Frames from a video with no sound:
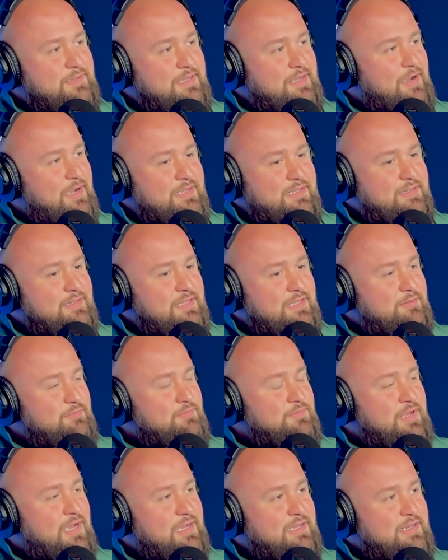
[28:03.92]
I
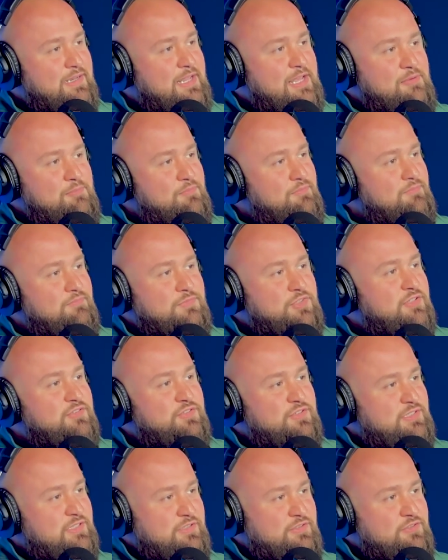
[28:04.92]
can name tons
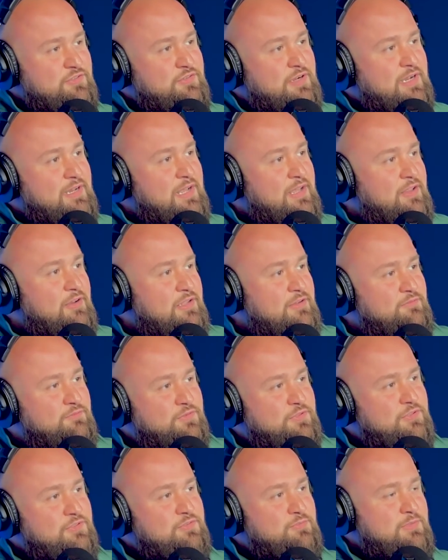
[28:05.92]
of teachers right now that
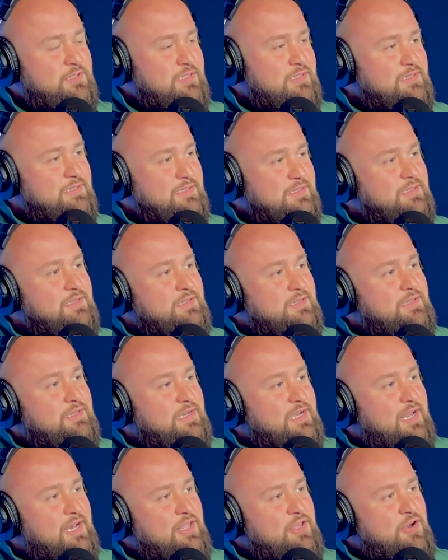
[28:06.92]
influenced me
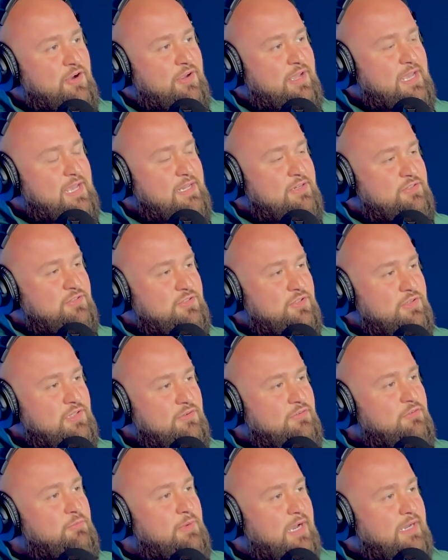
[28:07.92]
at a young age. So
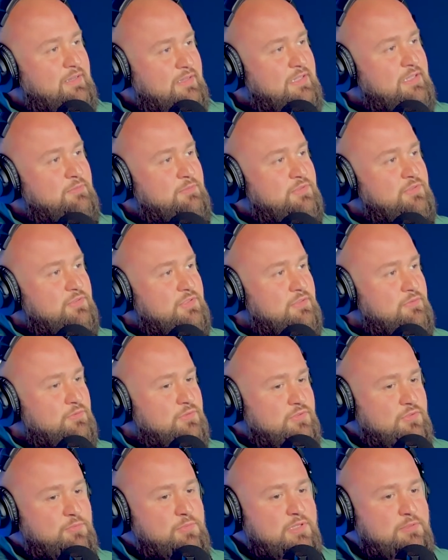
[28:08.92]
giving back to them
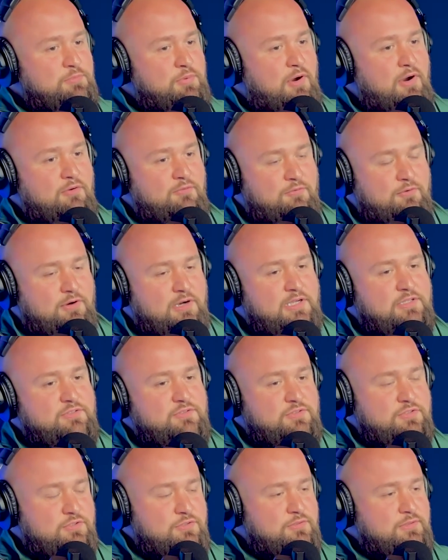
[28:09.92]
was a big part for us
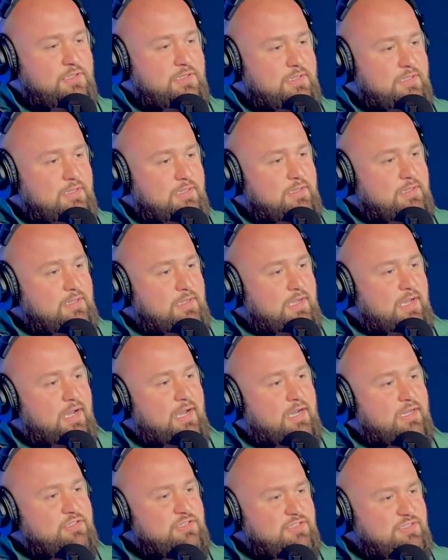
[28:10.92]
too.
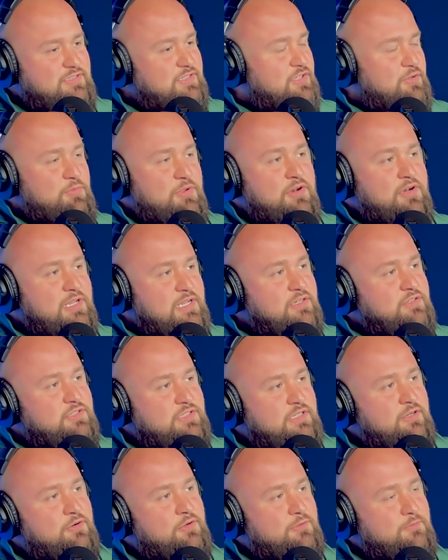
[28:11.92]
Just the community in
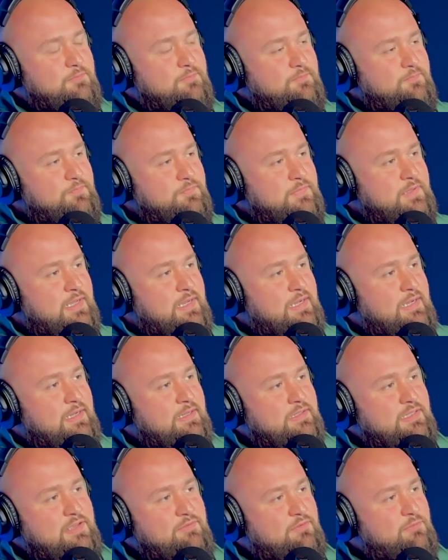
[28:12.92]
general,
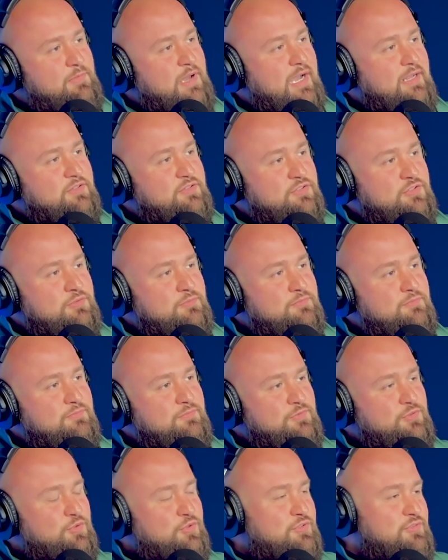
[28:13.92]
giving back to them.
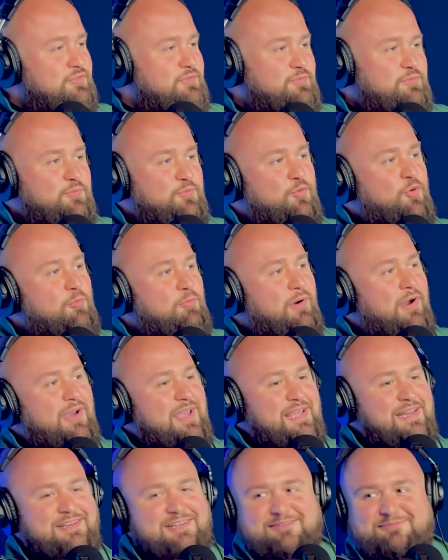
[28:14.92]
Of course, we'll probably
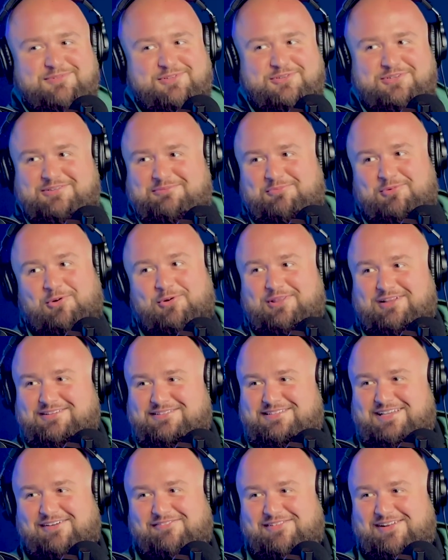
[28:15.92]
end up doing more than
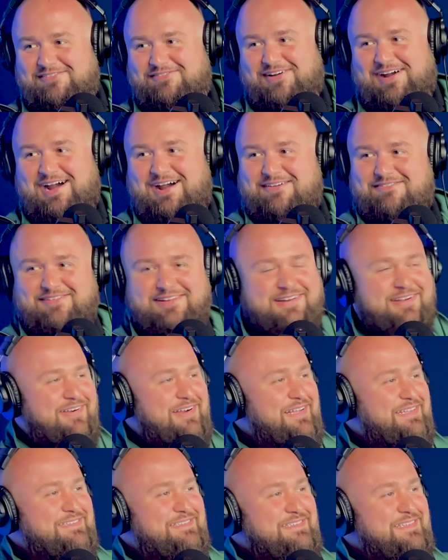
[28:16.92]
75.
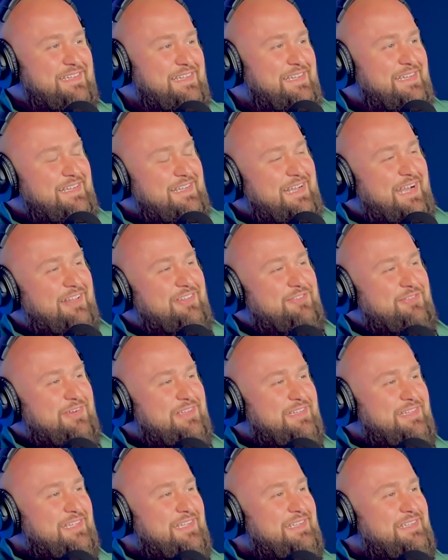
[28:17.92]
That's one
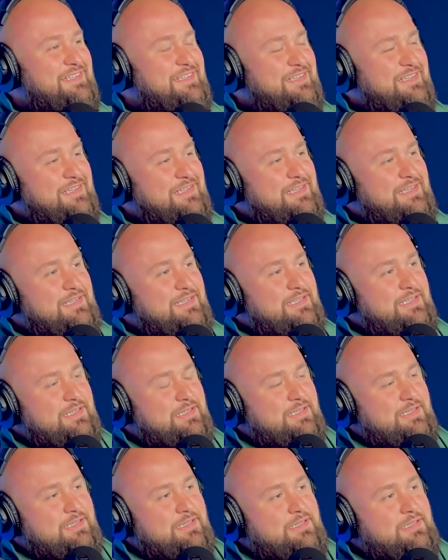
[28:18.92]
thing. So what's the
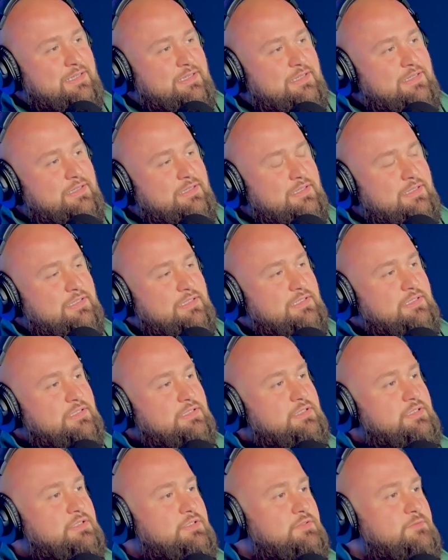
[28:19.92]
75
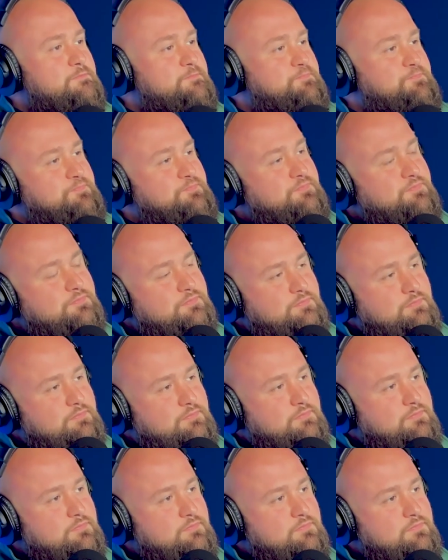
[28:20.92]
years in
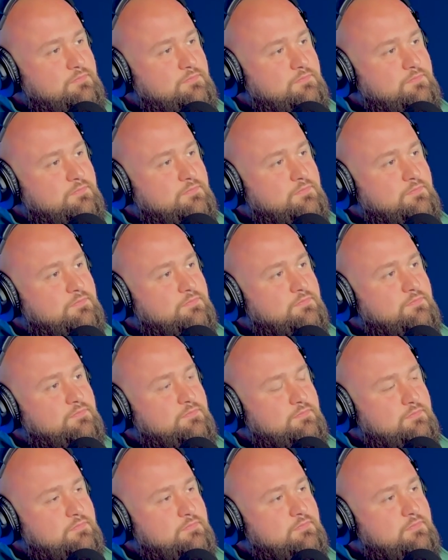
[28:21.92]
business, and then 75
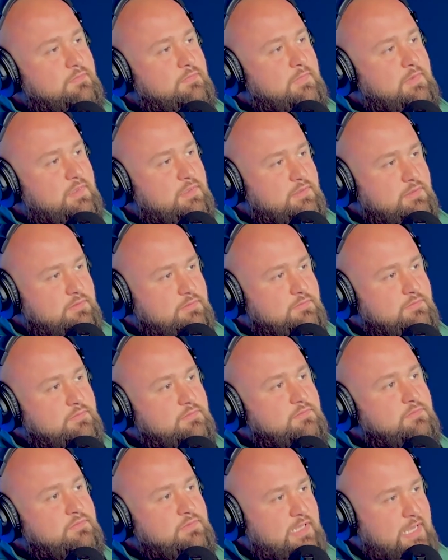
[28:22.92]
acts of
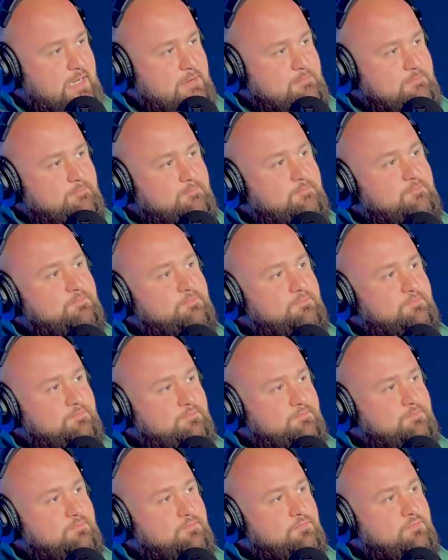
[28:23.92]
service over this
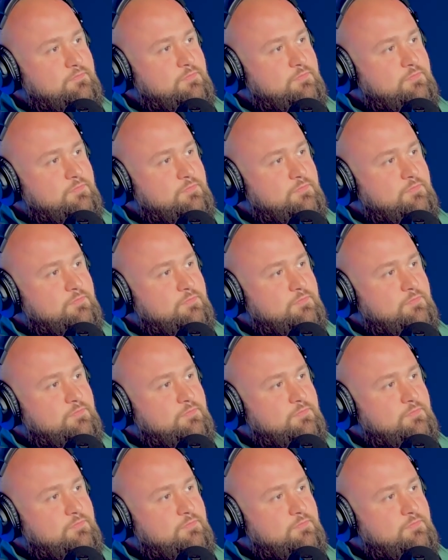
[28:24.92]
year?